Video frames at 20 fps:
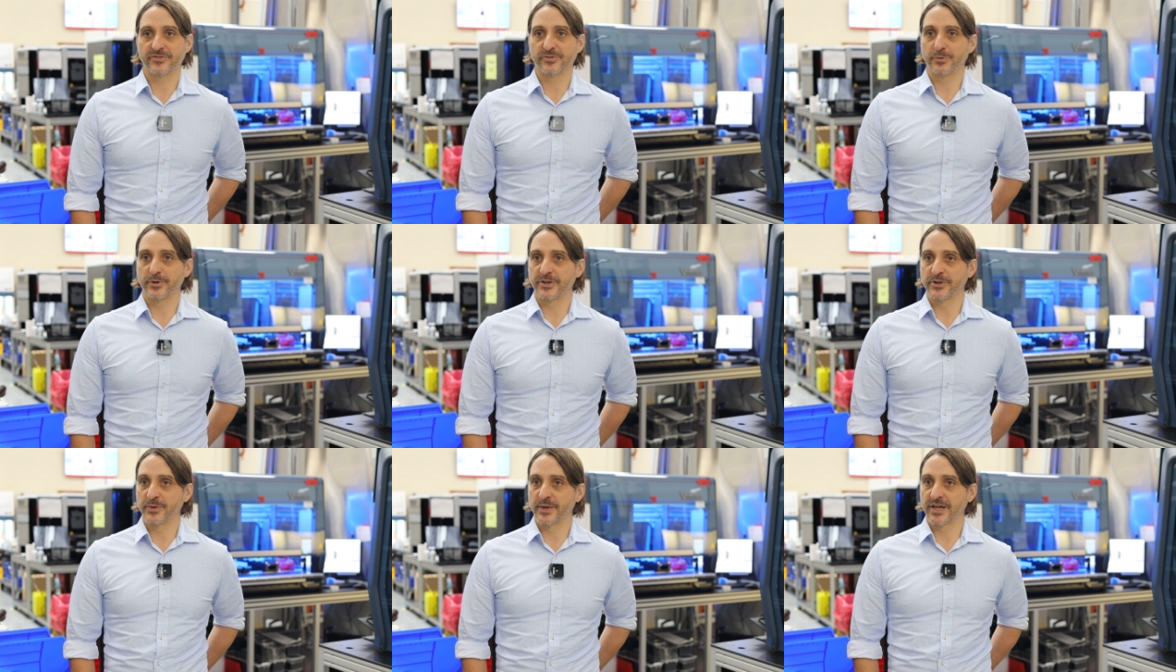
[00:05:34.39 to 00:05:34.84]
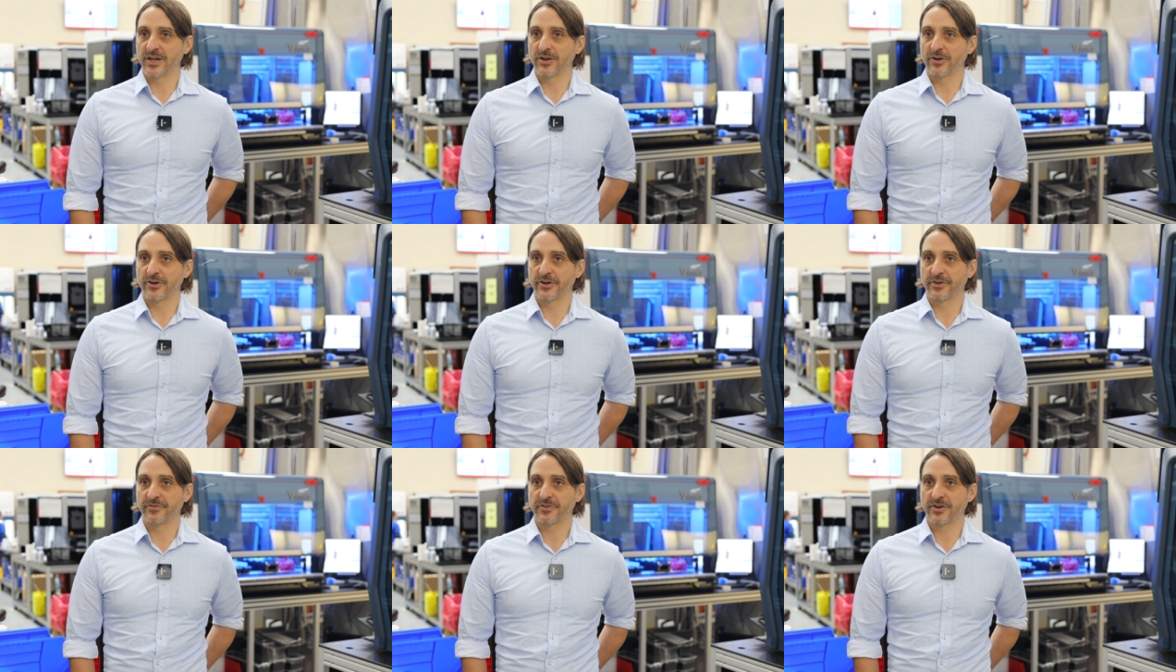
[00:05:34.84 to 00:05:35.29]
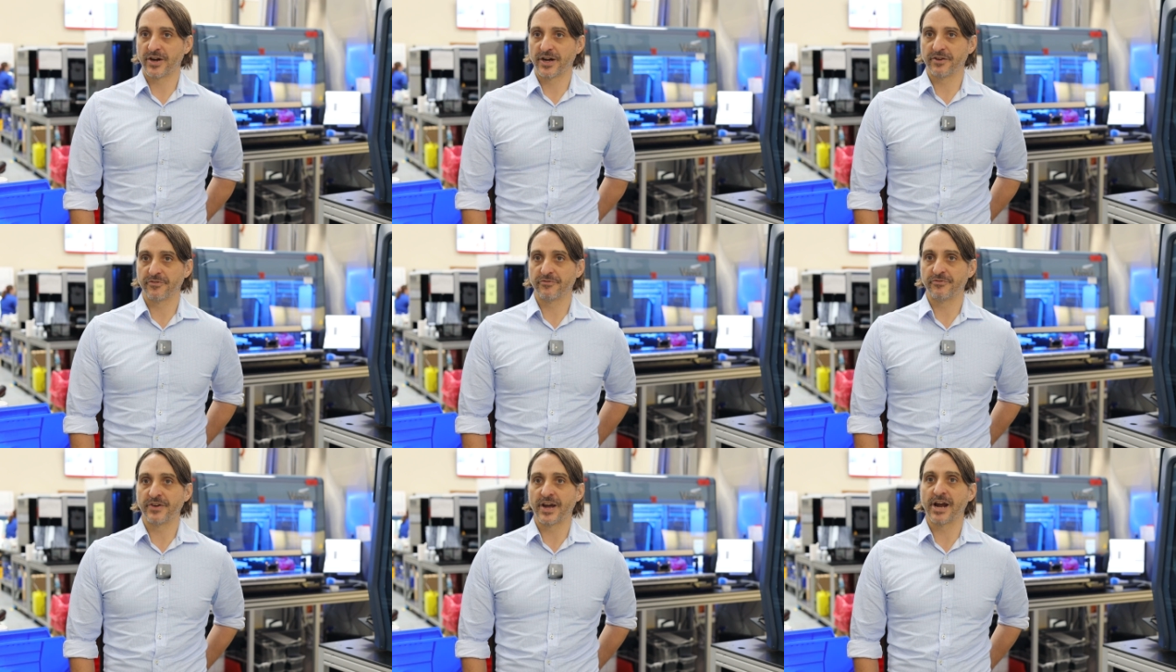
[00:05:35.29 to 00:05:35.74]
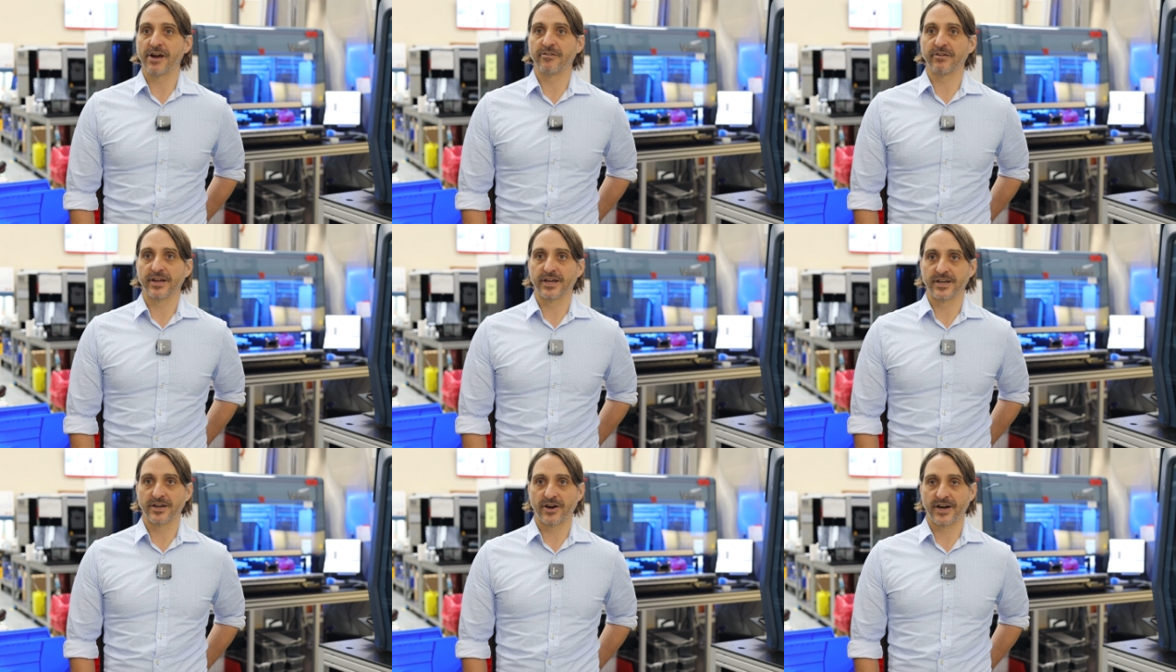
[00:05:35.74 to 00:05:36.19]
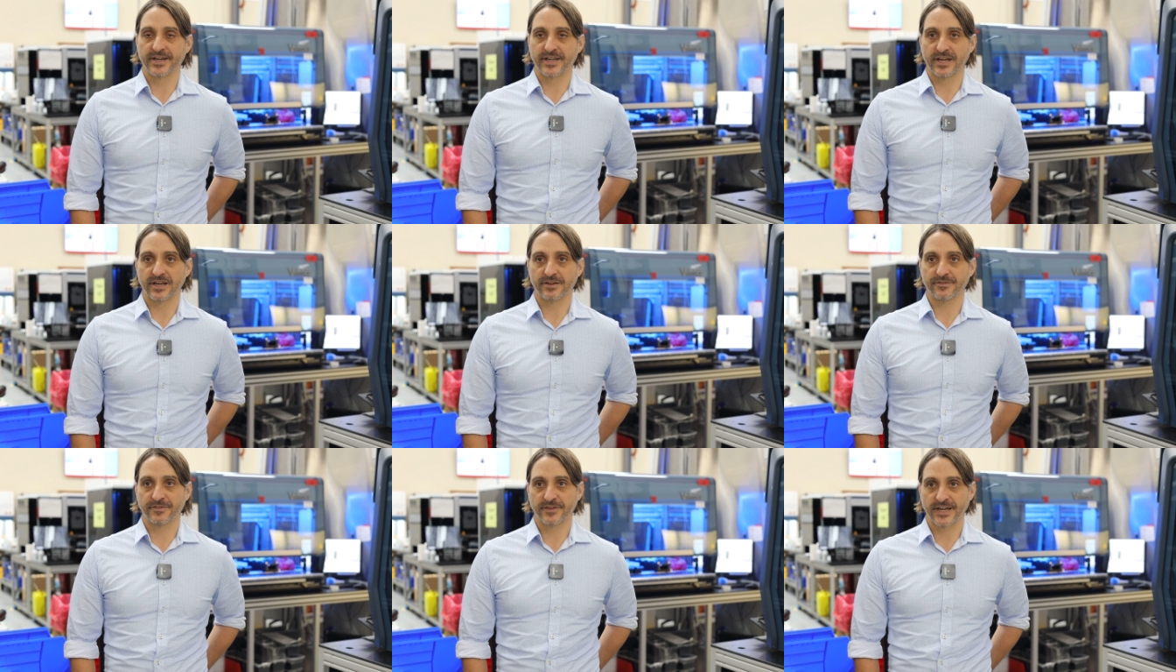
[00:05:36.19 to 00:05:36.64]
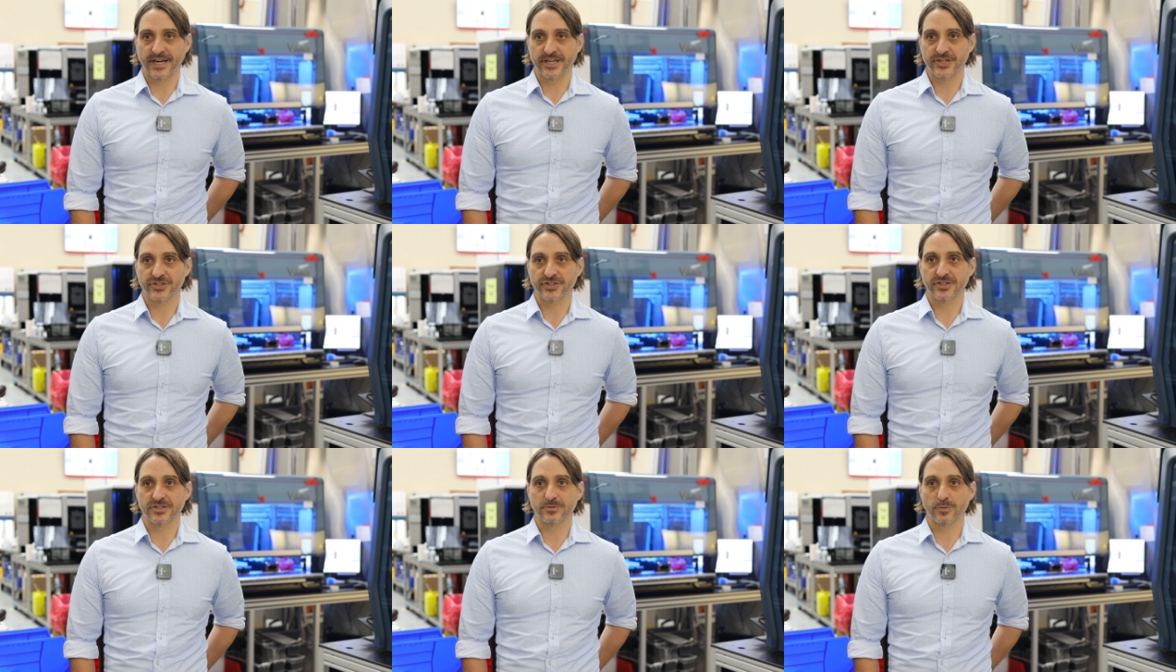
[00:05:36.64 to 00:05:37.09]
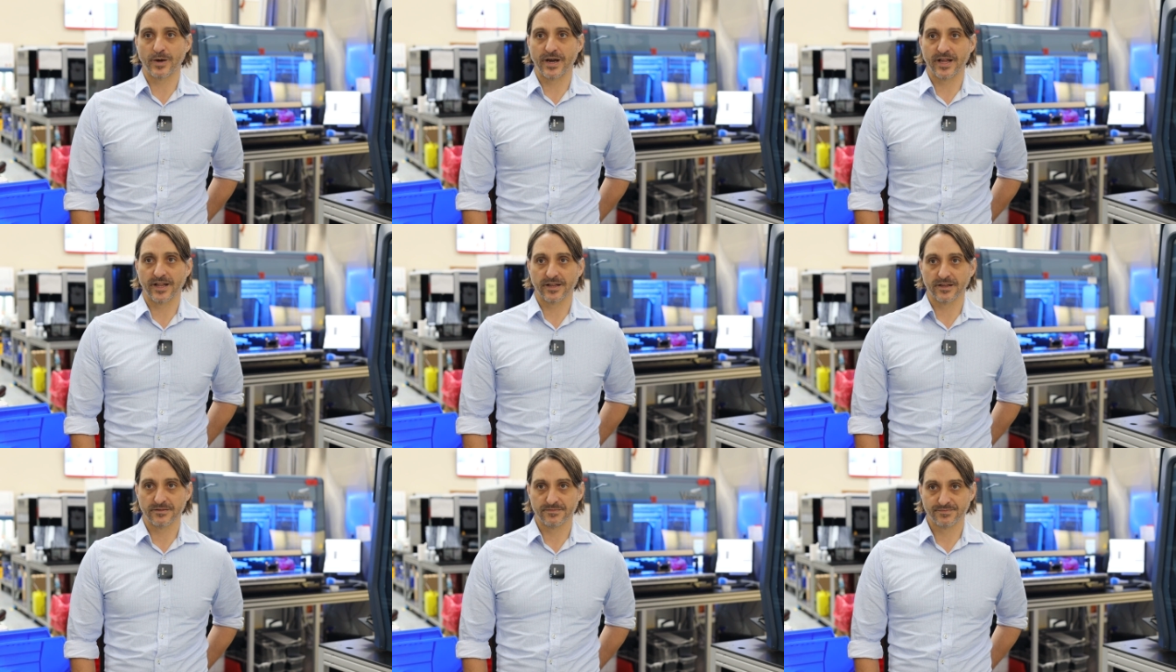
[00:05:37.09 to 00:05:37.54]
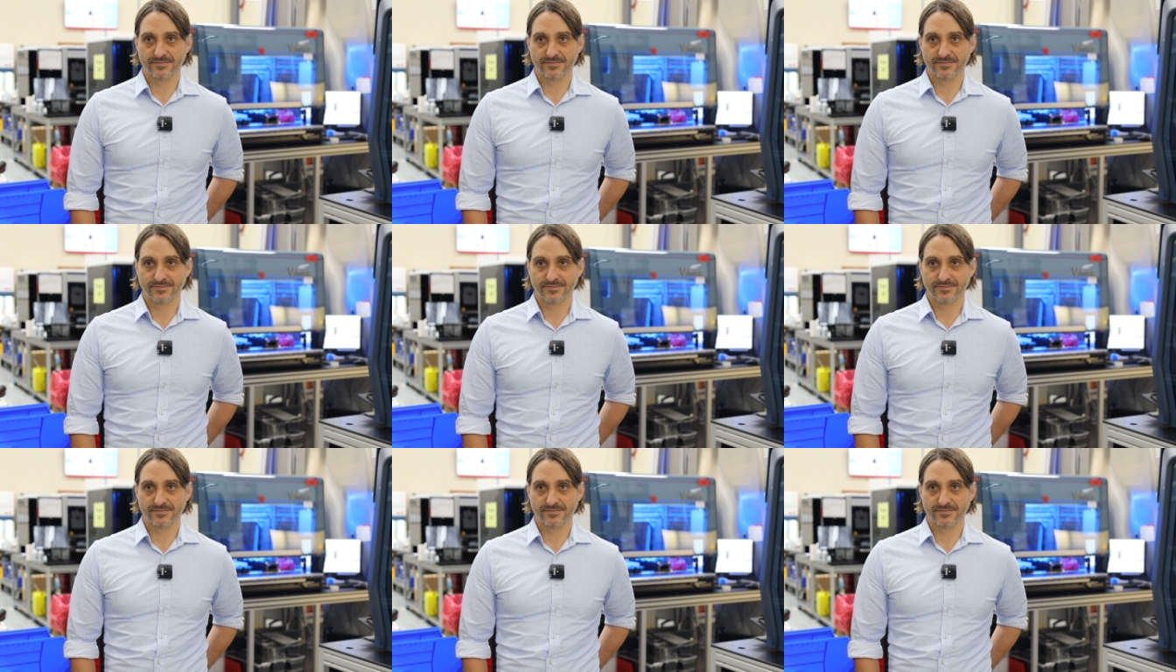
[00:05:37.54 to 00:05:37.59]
so we're doing a lot of kind of variant identification as well.